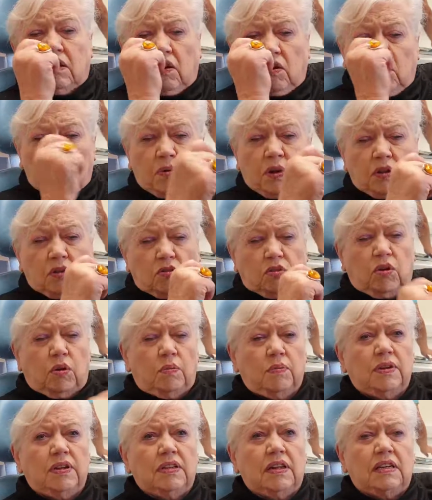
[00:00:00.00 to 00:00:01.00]
Cobalt
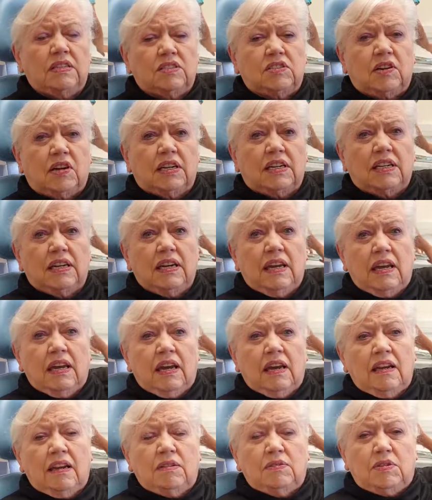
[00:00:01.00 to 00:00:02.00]
chromium, that's right. And I'm